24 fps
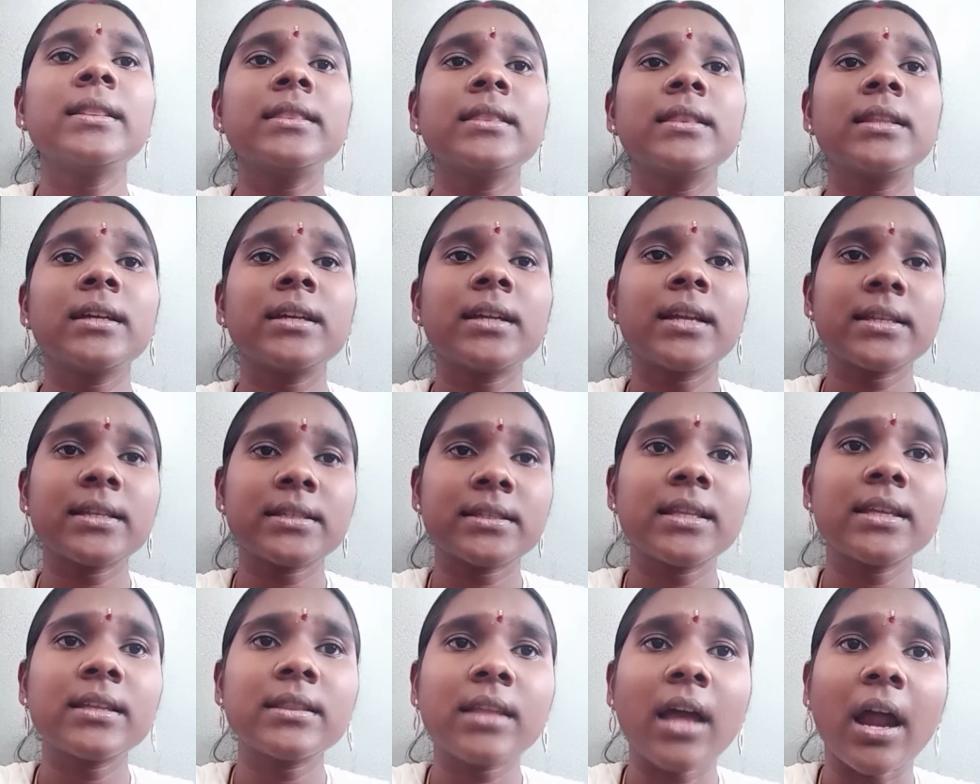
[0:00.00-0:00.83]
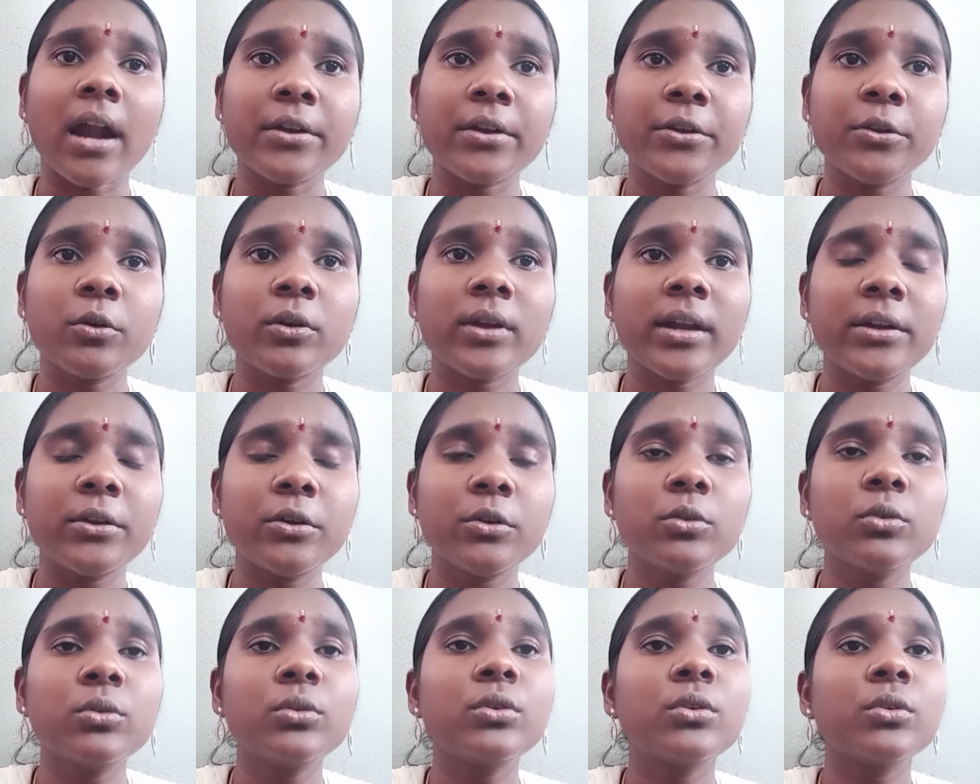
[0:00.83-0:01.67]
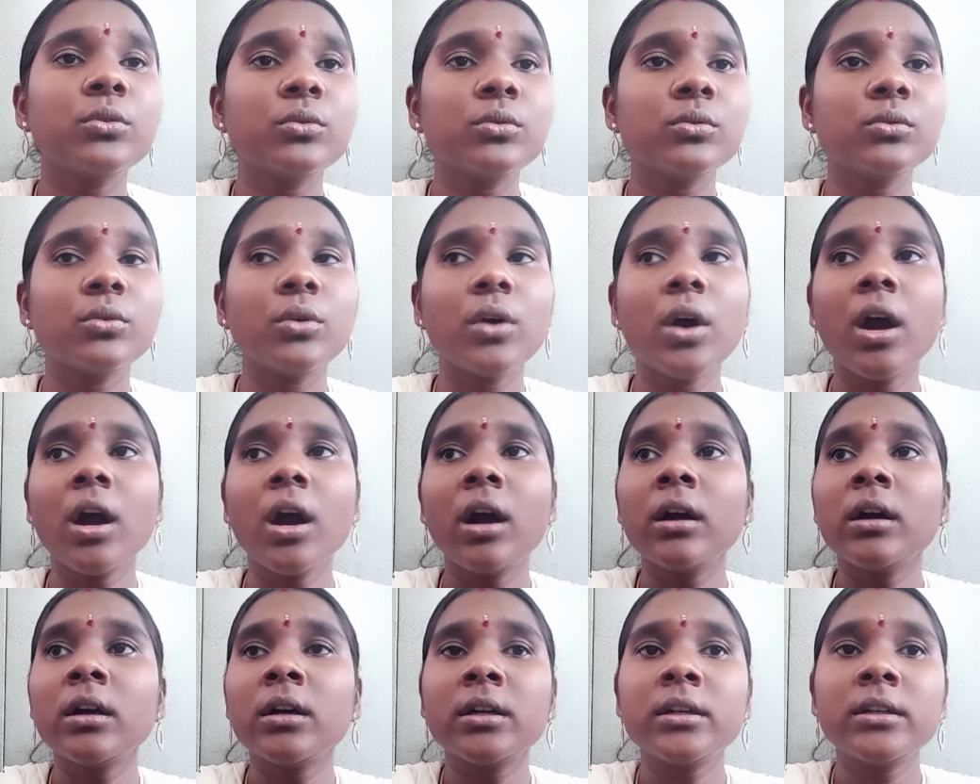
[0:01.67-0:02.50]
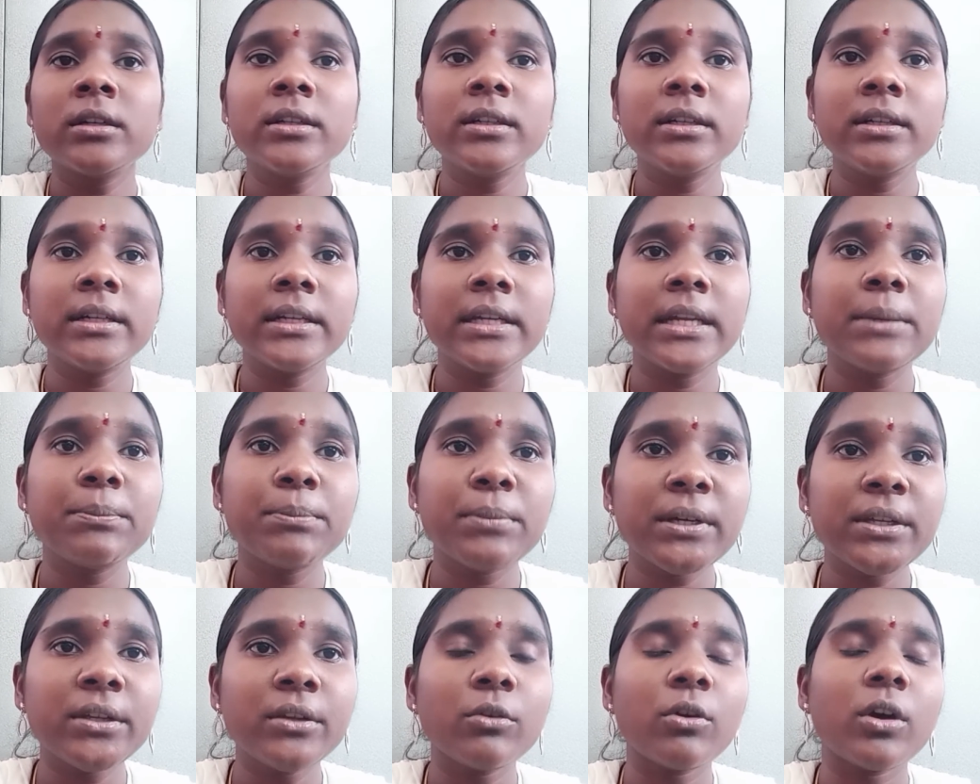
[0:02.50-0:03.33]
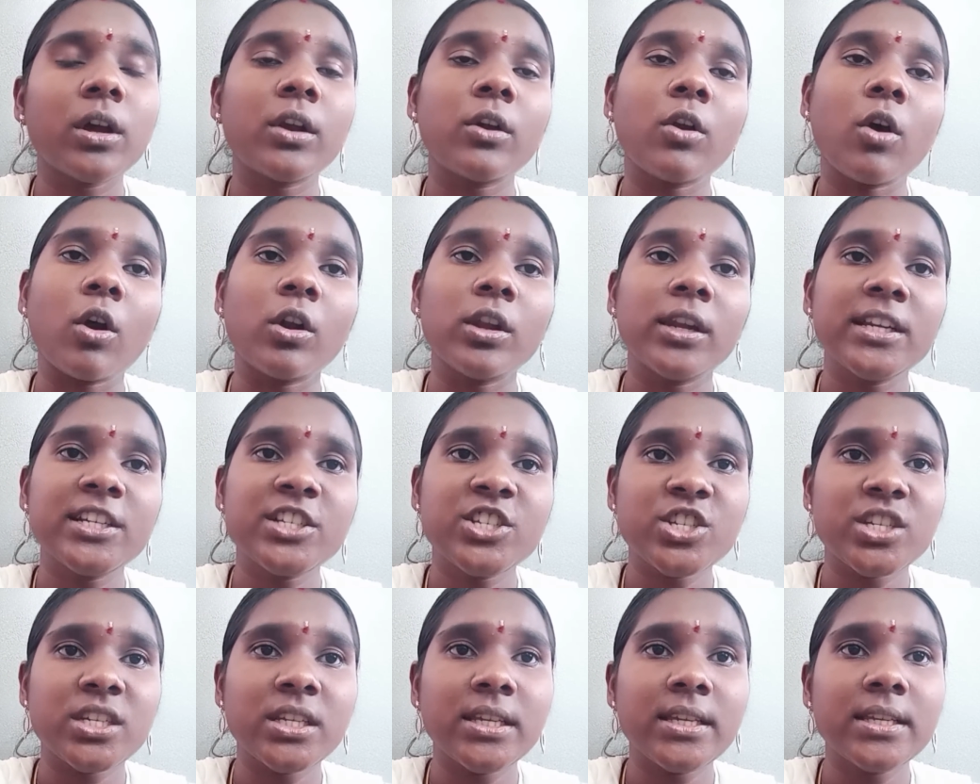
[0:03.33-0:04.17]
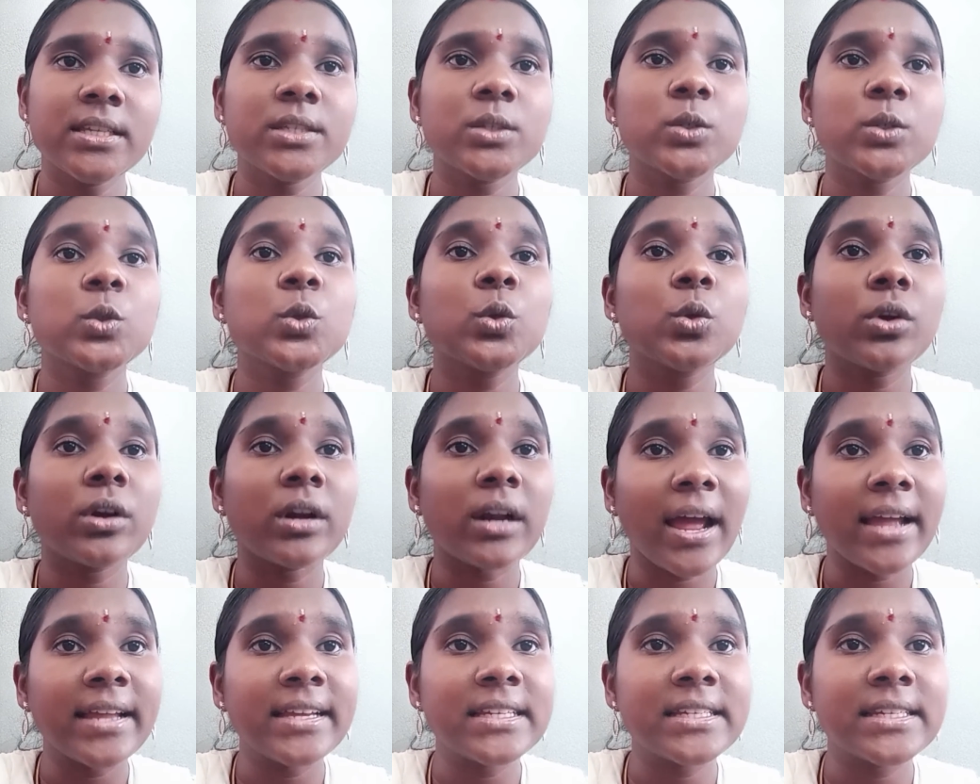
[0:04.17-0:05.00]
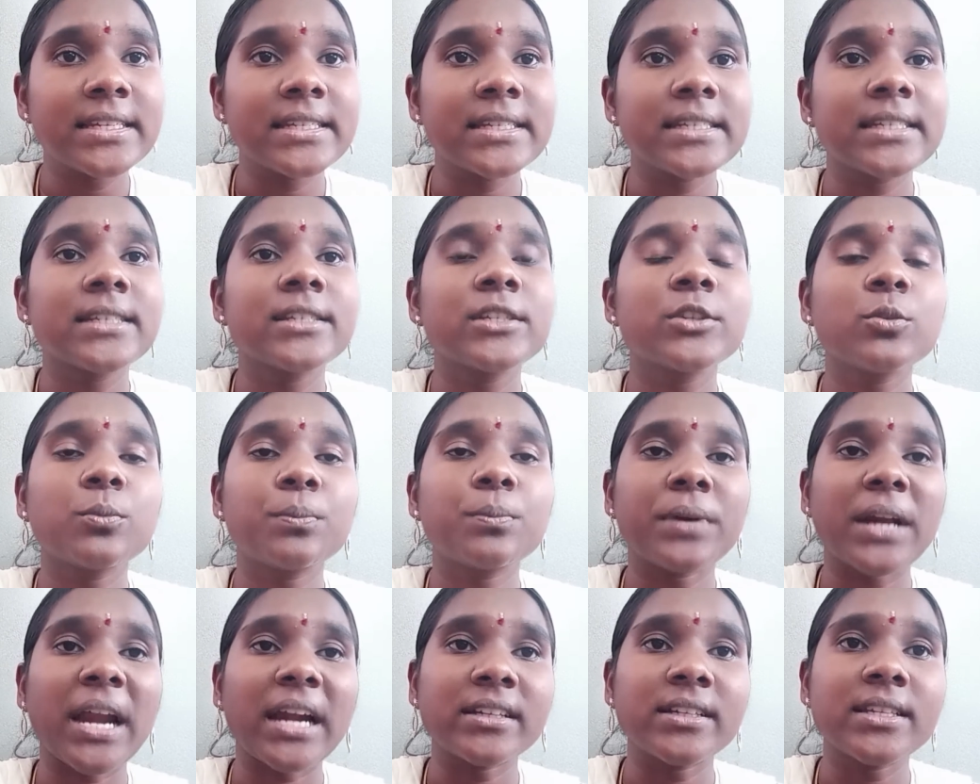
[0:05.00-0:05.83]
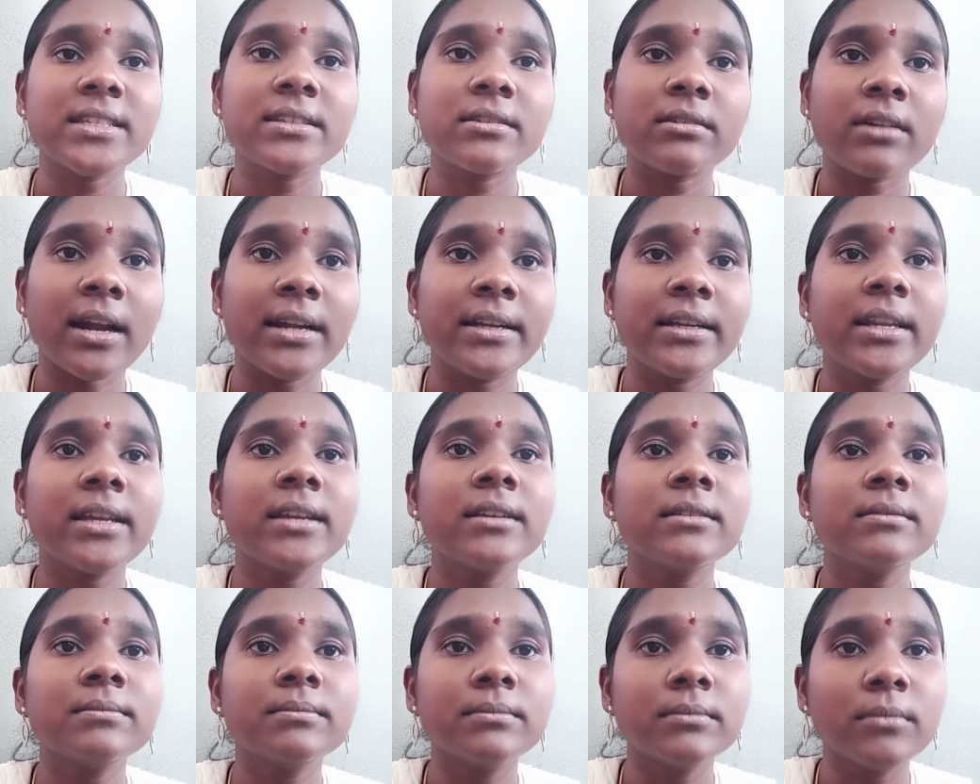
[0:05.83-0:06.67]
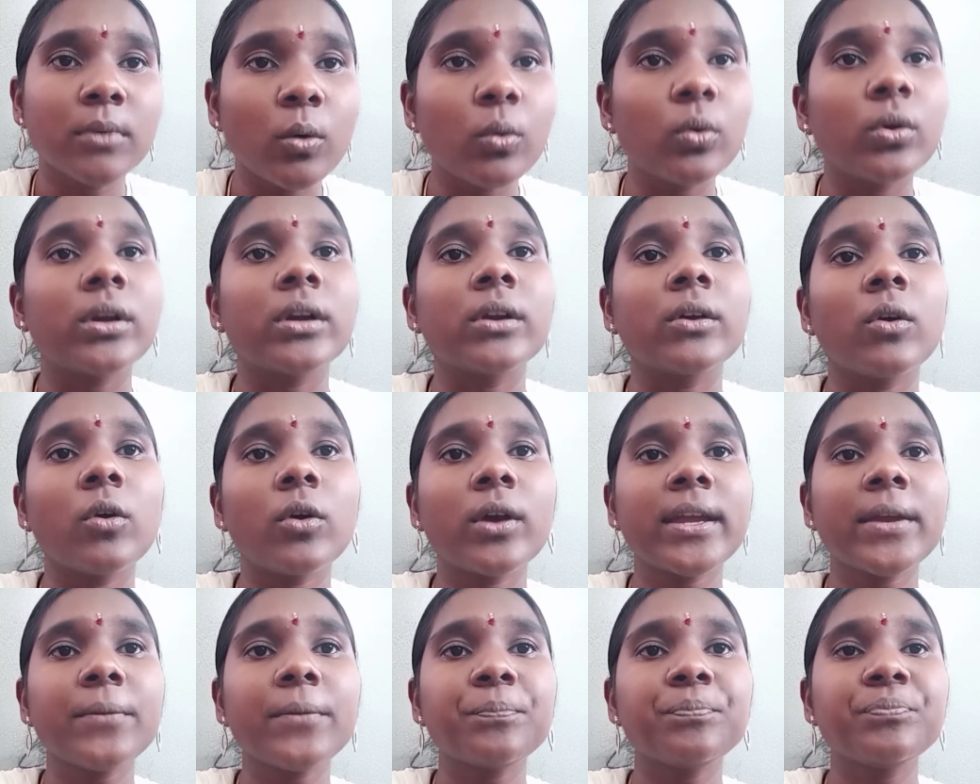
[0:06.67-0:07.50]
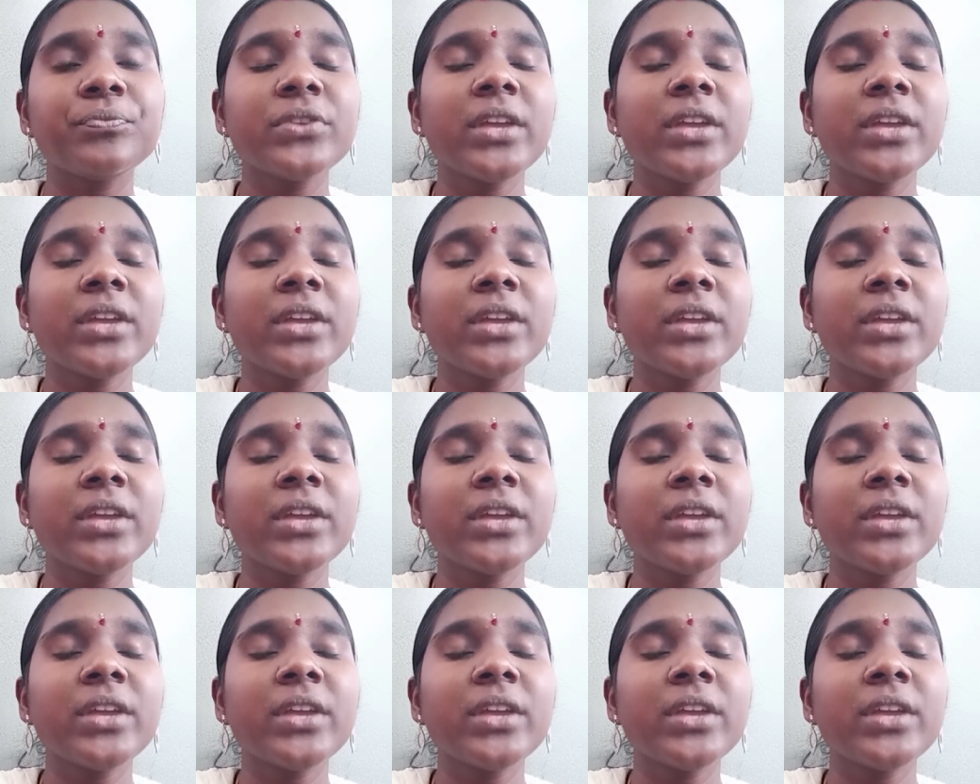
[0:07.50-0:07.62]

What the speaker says: The next thing that you can do to deeper your knowledge is to write, to practice writing more. Okay,